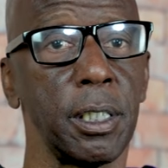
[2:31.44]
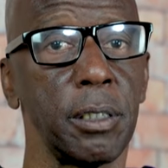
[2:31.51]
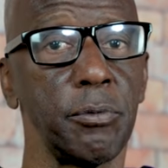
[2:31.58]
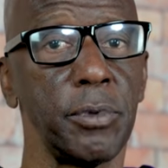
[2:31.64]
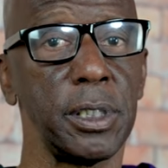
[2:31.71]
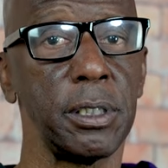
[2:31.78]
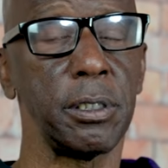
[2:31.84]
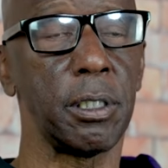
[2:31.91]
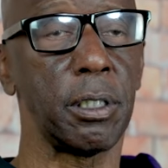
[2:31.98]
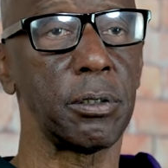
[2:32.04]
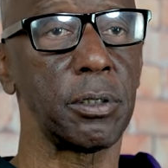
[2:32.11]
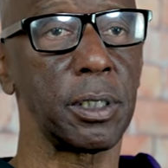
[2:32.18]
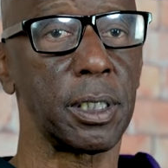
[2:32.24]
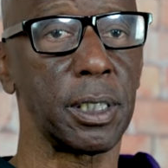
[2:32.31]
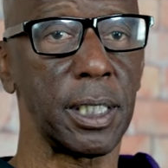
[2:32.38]
when you go
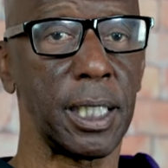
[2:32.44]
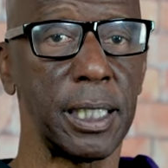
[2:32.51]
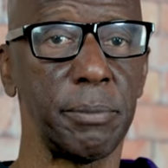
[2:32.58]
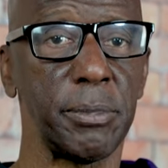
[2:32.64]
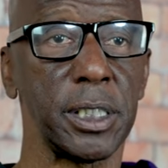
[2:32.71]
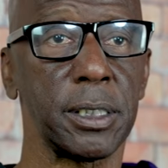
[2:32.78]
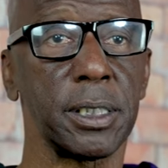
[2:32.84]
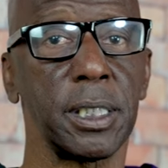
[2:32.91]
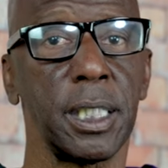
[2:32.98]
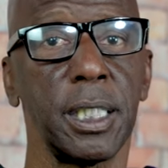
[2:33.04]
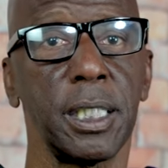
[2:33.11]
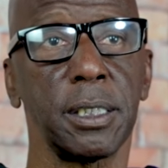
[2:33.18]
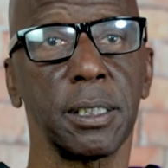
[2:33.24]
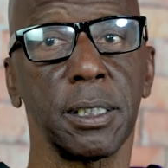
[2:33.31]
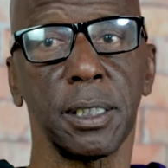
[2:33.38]
to claiming
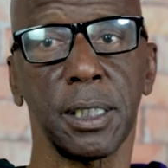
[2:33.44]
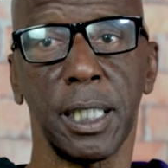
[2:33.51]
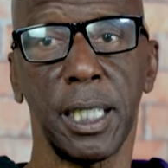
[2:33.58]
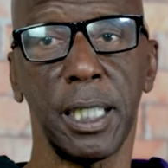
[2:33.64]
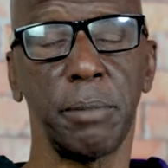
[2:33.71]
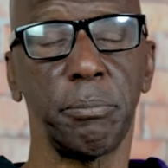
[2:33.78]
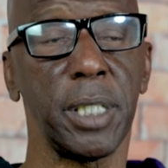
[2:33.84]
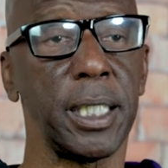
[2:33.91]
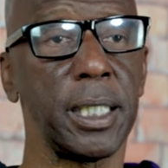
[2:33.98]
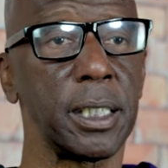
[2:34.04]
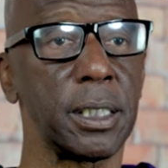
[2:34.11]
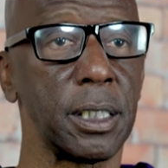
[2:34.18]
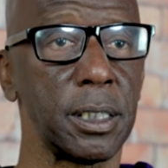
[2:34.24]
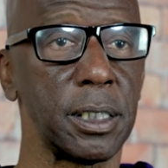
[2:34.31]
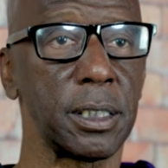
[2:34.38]
sets or gang
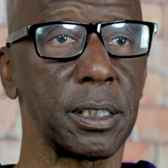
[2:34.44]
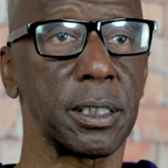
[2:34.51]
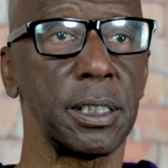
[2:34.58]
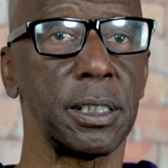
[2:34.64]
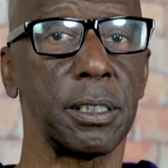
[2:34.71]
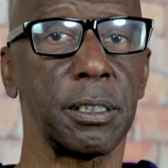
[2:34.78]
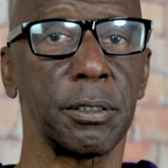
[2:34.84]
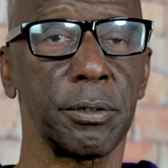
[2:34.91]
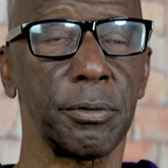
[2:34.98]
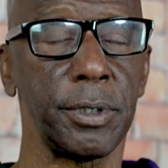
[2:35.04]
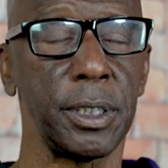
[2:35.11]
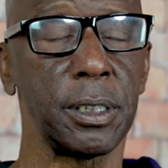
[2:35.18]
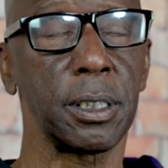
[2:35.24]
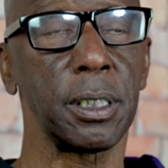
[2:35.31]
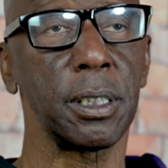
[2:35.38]
banging or hustling the
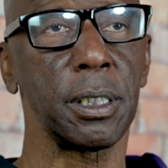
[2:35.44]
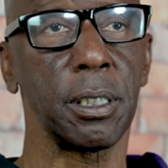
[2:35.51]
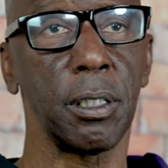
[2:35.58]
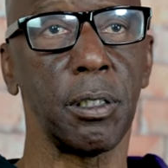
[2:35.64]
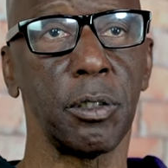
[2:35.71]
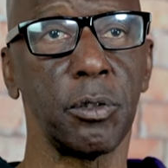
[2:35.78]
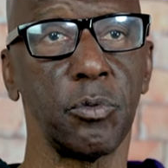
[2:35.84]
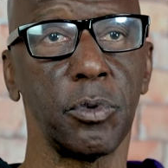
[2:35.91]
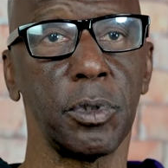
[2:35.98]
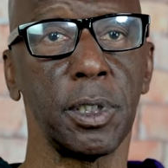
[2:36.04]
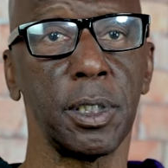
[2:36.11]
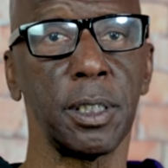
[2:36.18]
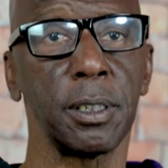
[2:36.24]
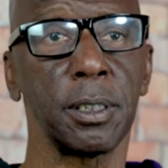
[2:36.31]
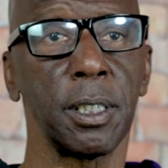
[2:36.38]
streets in the long
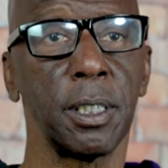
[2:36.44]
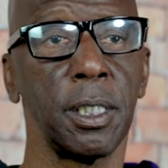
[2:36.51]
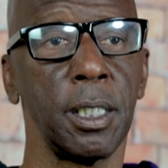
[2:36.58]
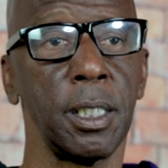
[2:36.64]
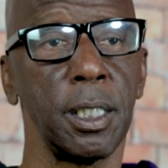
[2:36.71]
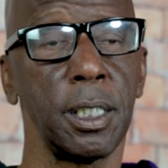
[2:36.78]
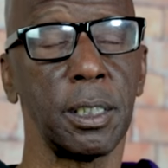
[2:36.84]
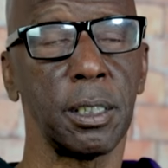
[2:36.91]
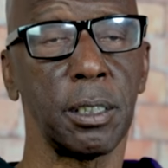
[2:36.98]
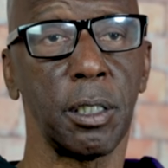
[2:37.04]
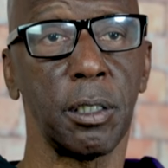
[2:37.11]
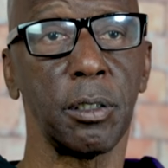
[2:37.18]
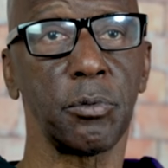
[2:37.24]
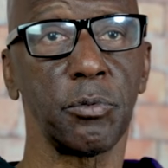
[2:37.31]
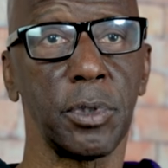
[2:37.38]

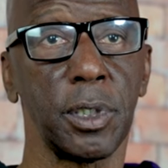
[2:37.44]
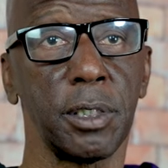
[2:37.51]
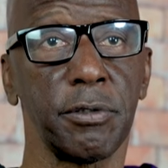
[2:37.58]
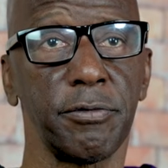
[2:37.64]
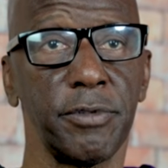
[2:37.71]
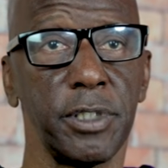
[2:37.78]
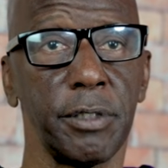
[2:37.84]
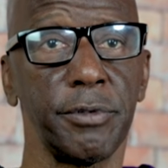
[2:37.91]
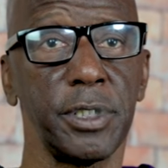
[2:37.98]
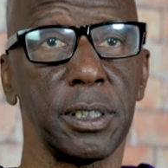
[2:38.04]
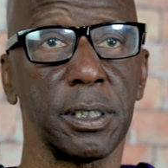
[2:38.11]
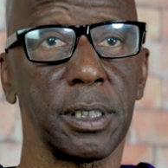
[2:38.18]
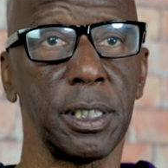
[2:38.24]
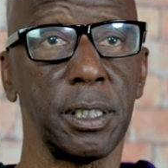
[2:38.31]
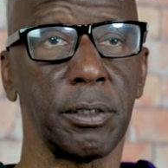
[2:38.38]
runs, very
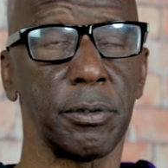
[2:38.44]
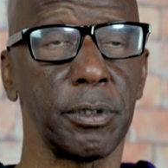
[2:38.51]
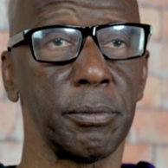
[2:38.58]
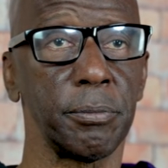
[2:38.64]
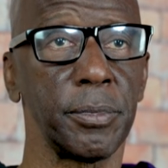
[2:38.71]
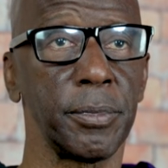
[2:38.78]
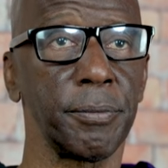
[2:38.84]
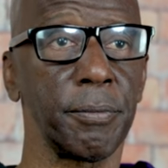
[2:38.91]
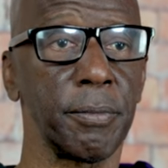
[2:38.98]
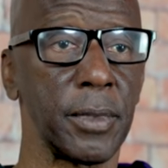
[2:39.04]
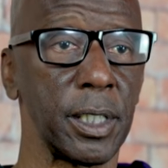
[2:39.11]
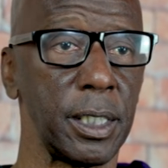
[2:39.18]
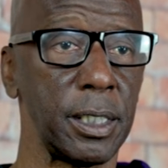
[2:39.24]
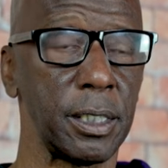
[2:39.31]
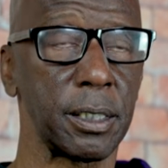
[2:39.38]
seldom
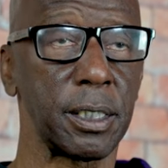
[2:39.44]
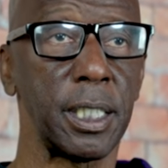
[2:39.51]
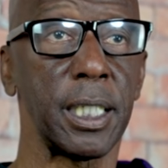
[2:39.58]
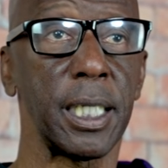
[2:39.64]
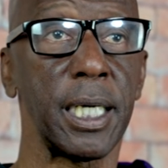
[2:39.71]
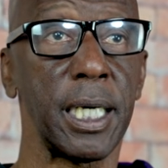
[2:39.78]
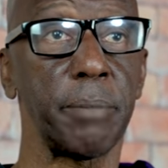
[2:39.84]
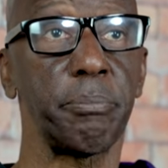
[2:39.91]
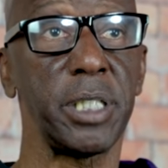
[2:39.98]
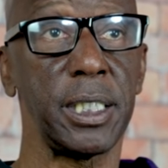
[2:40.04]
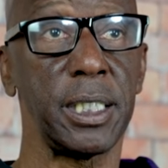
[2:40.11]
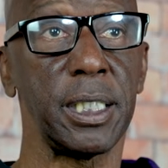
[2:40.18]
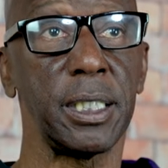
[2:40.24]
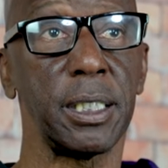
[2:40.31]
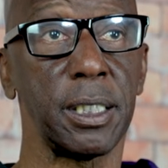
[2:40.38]
is there a
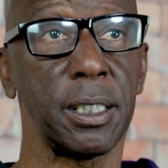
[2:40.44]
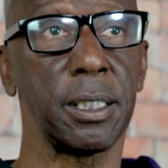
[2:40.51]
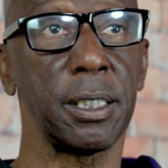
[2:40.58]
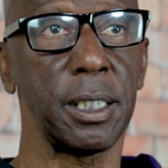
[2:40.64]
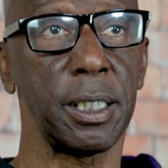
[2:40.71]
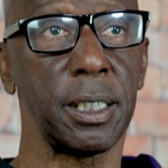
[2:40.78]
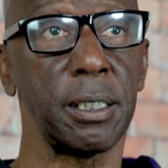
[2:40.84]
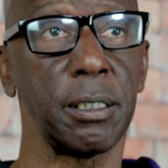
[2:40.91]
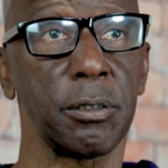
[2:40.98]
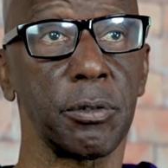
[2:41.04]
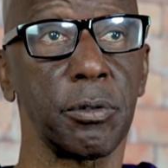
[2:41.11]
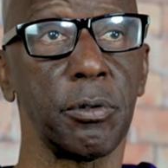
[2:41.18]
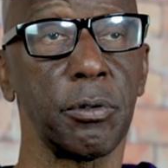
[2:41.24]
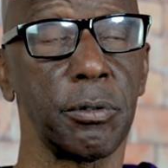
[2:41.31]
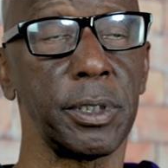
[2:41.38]
happy ending in the
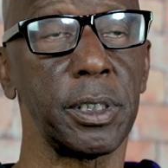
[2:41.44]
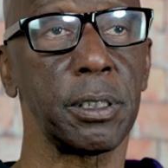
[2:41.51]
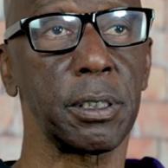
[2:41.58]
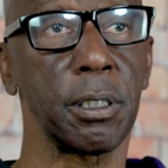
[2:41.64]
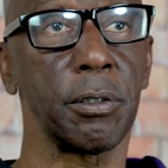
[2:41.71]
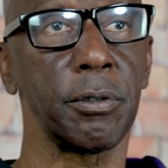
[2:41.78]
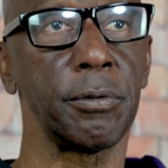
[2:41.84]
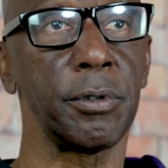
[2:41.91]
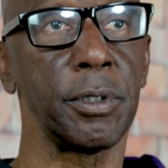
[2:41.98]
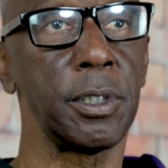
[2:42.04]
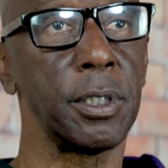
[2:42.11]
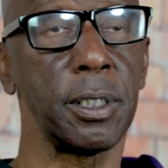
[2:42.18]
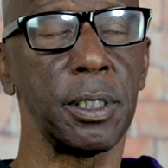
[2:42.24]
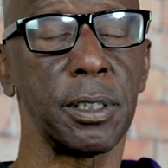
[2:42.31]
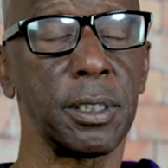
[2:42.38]
story. So
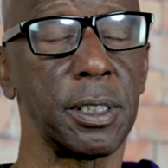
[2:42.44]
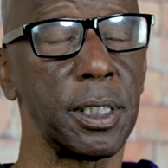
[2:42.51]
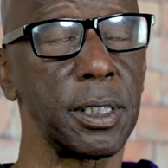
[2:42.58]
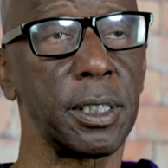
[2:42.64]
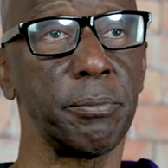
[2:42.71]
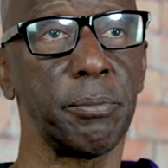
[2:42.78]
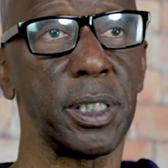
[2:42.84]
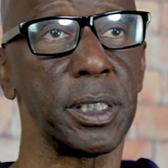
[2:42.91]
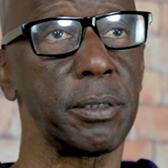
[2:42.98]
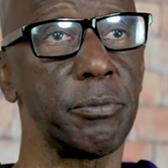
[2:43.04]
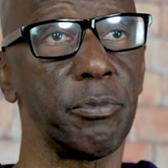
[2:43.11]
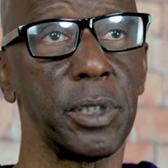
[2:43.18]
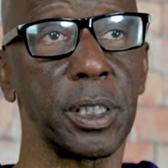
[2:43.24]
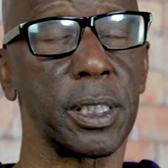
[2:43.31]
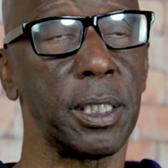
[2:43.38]
it's nothing but
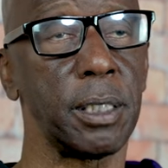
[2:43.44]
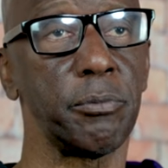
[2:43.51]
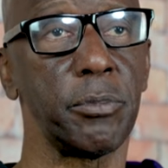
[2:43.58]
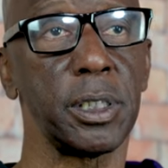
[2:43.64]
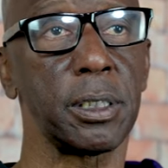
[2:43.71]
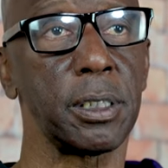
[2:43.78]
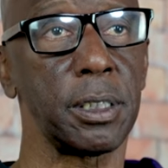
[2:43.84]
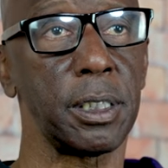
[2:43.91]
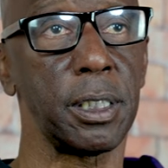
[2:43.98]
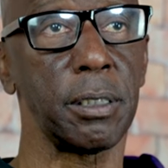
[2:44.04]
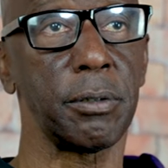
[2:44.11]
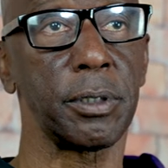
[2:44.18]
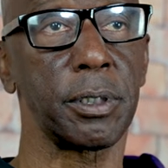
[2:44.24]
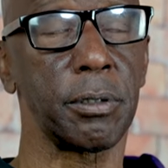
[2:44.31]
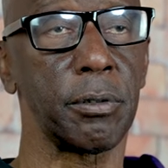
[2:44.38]
what come with the
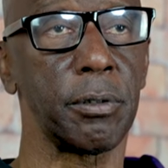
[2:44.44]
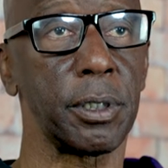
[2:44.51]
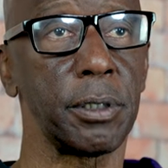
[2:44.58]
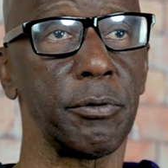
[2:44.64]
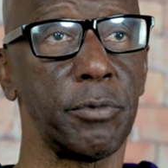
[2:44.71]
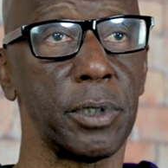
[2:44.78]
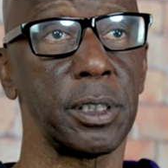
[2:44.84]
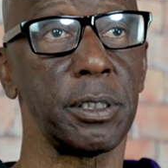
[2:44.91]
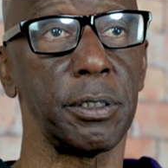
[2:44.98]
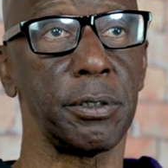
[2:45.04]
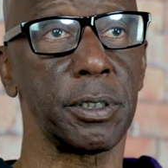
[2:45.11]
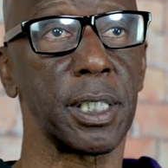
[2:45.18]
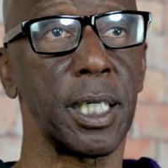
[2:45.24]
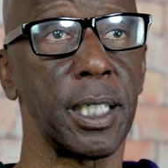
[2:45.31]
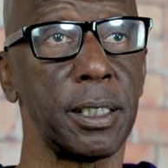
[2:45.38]
territory once you
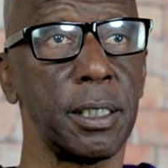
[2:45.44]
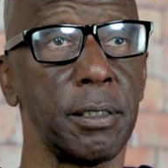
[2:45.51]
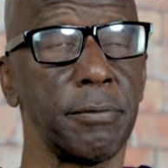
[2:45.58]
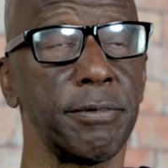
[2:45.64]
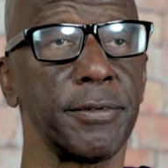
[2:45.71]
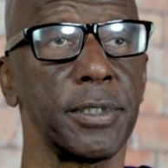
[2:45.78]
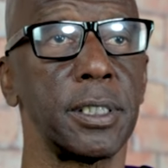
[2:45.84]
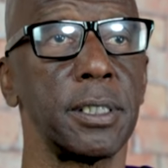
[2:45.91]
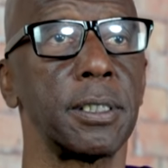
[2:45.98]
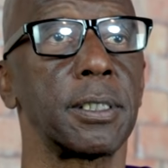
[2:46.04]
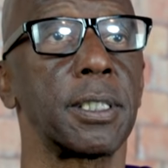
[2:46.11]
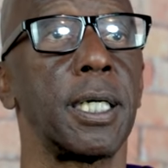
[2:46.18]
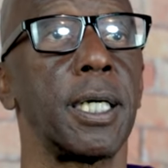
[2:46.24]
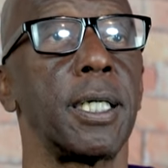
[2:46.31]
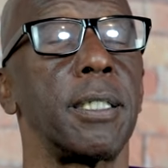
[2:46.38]
sign up for this
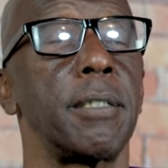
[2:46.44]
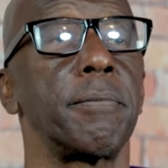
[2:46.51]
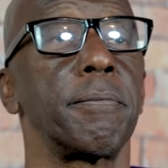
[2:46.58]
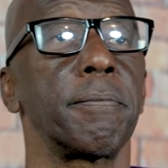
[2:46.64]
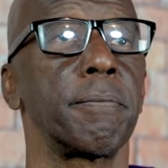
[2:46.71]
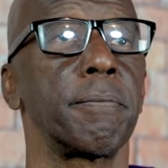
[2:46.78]
game.